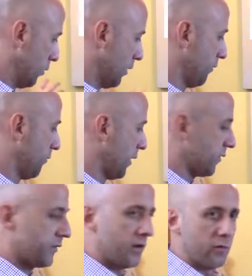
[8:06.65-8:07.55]
Where did the
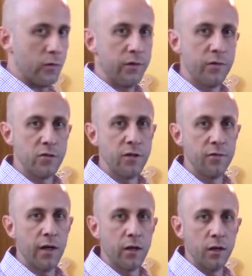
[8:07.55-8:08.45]
flat 6, where does the G
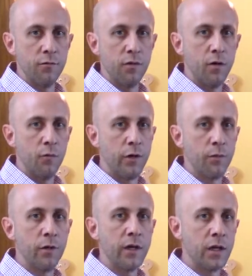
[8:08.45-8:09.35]
flat come from when you're
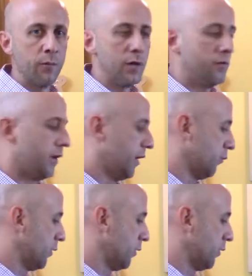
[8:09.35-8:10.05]
playing in B flat?